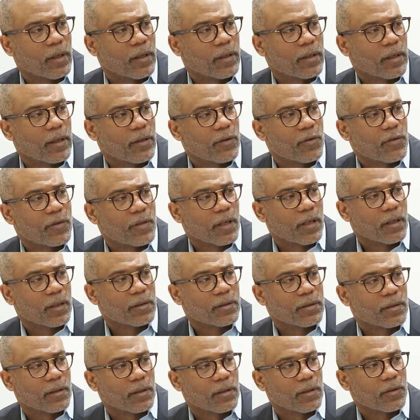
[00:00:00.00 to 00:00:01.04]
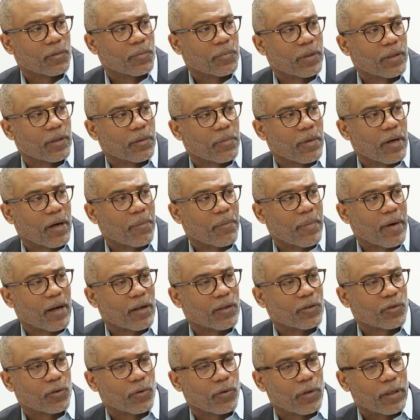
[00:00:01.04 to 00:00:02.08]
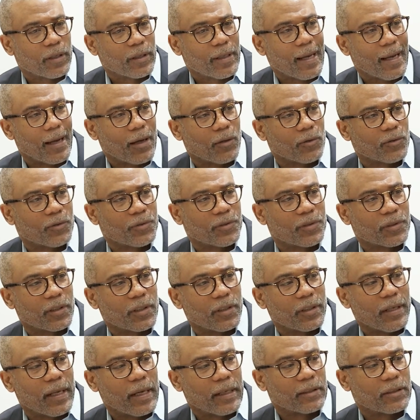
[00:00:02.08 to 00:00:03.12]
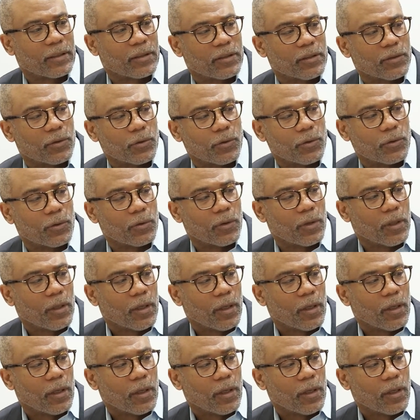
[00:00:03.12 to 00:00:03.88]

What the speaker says: Can you tell us a little bit about Miles Square and how it's connected to